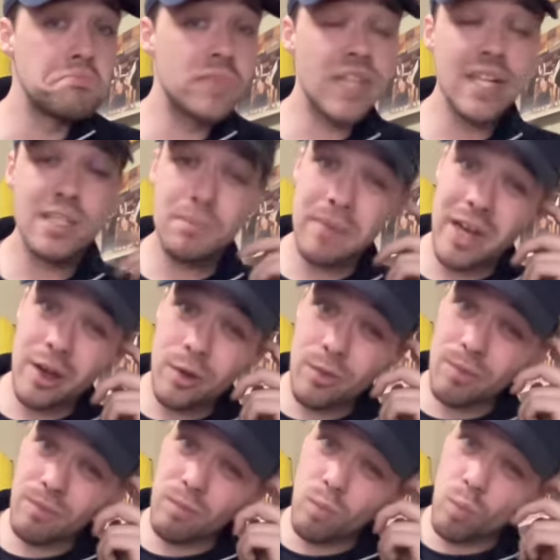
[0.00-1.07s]
that's
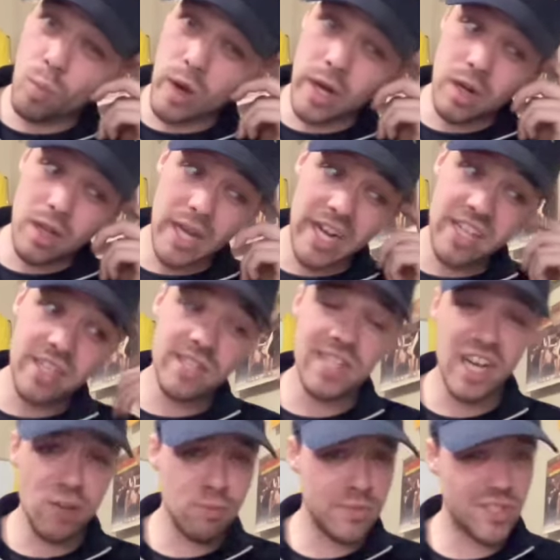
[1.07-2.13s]
about where a lot of these
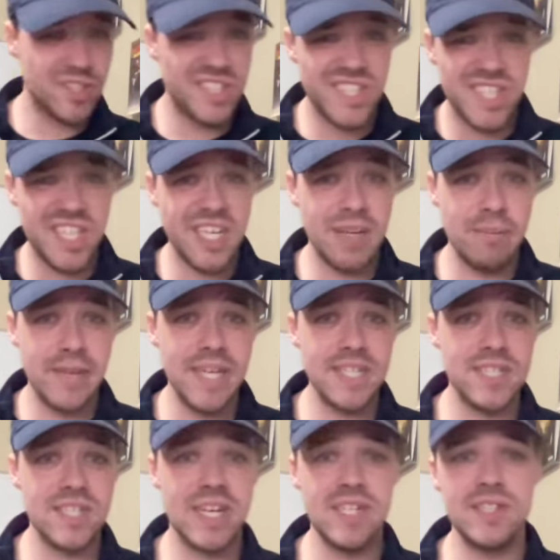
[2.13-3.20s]
albums are sitting it
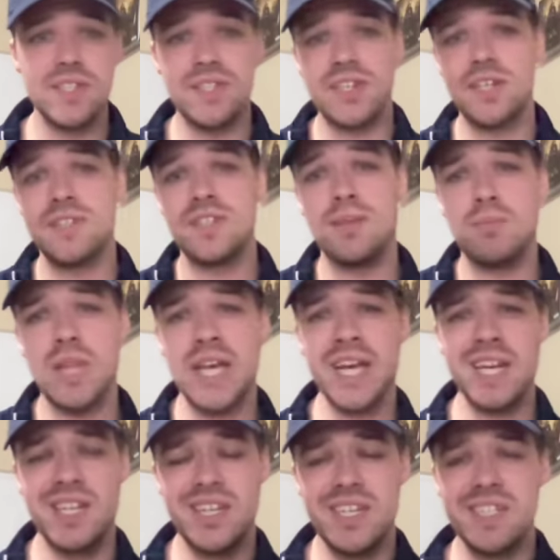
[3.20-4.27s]
makes sense it's because of the
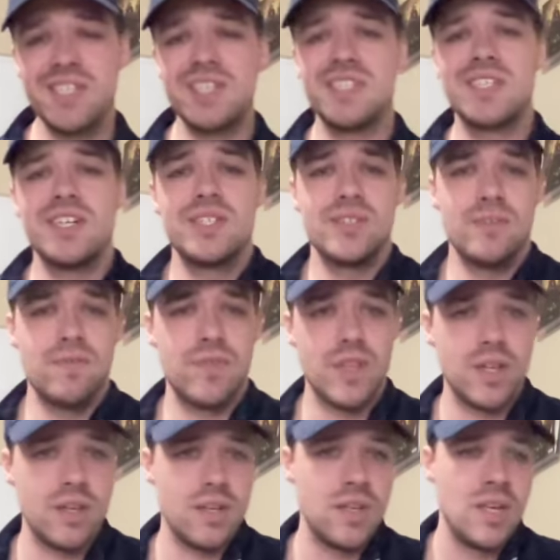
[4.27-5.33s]
black disc it's because of
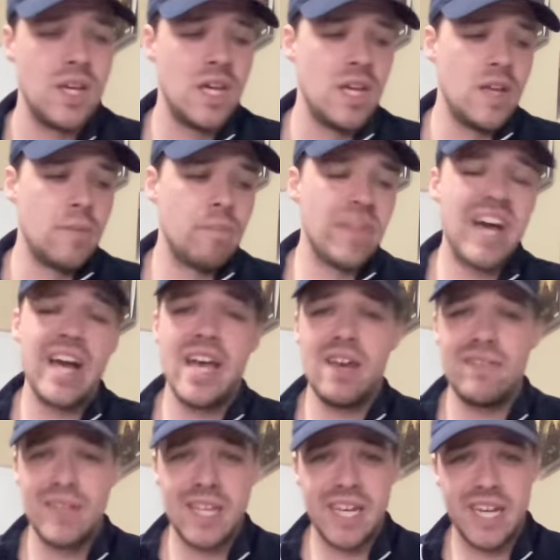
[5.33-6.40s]
the not
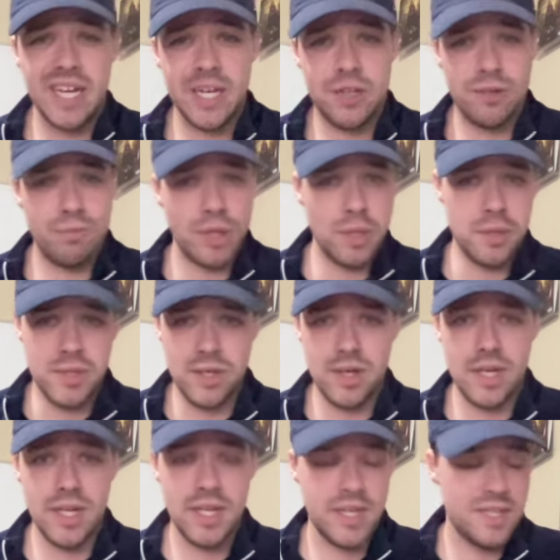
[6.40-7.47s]
having like an extra
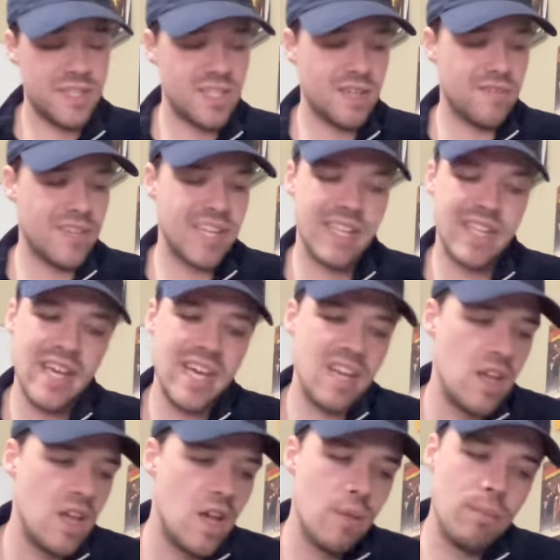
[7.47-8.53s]
poster in it and stuff like
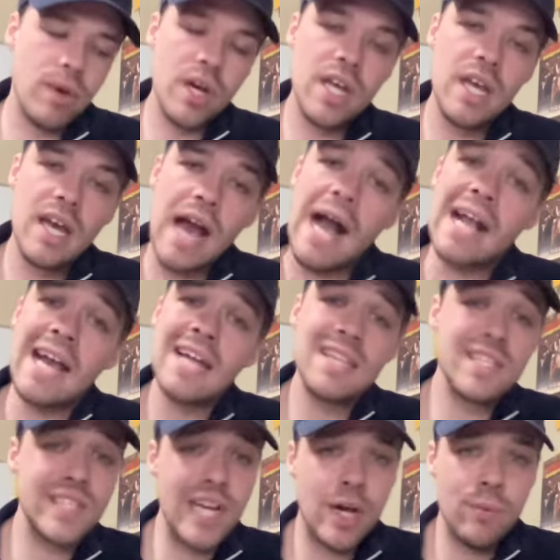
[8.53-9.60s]
that but i got
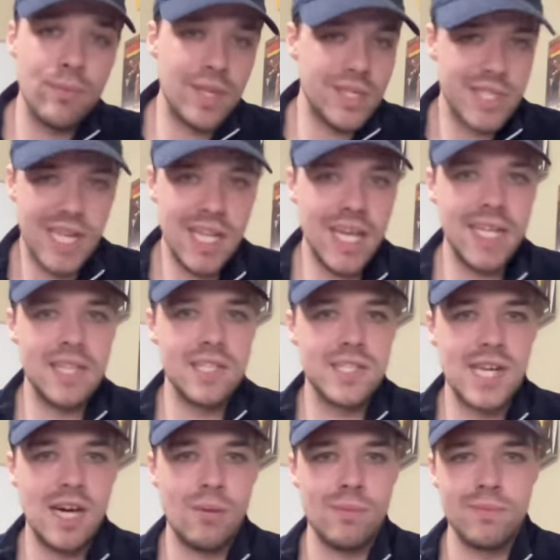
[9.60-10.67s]
this album because i like
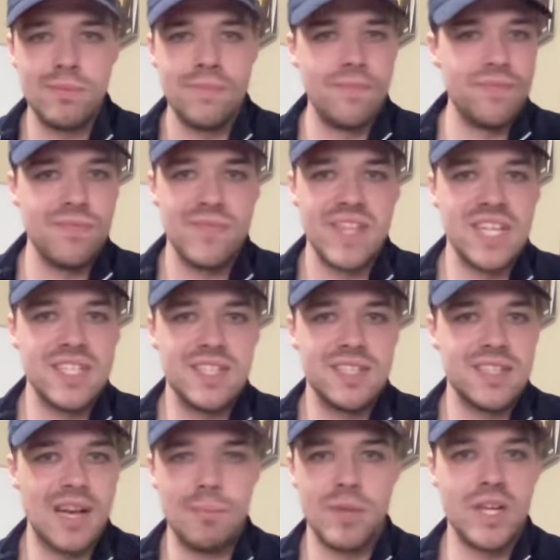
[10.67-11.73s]
this album
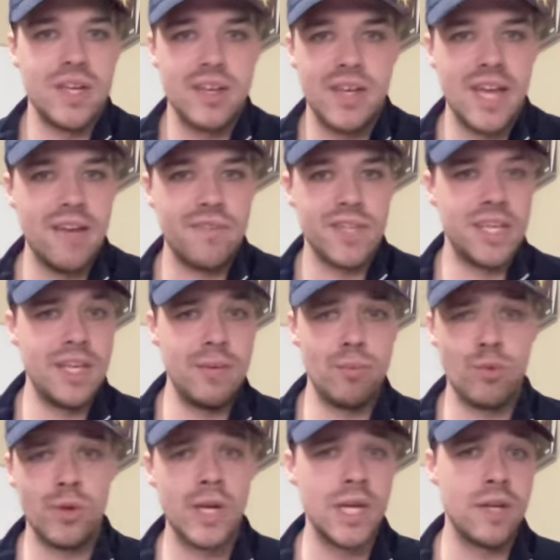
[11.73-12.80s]
that's I'm gonna have to keep
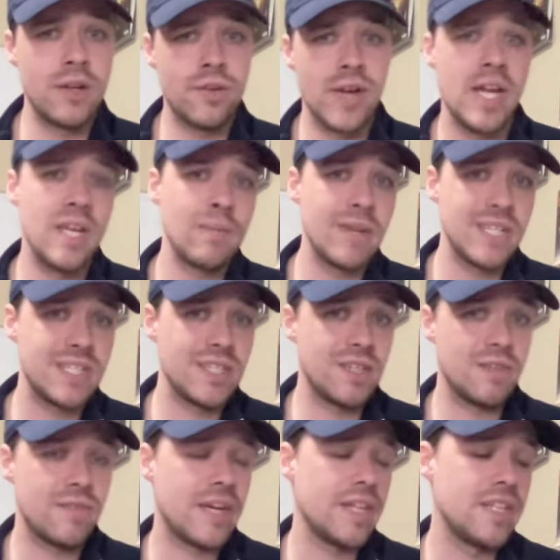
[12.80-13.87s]
reiterating
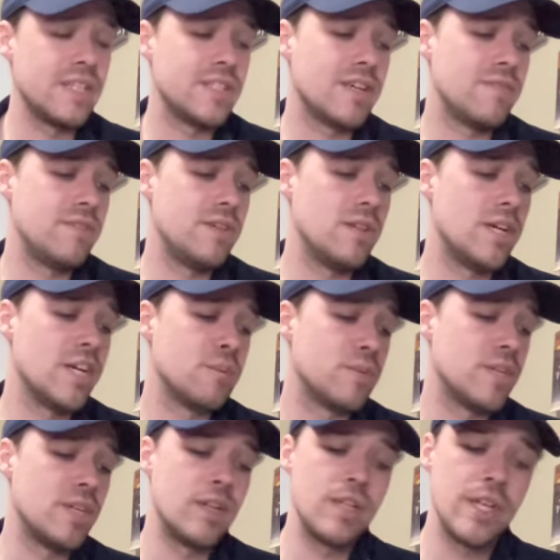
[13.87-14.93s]
myself on this. I feel like,
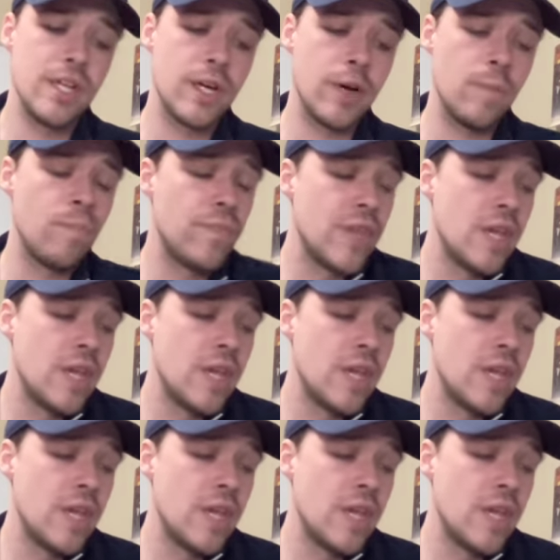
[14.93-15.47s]
but you know,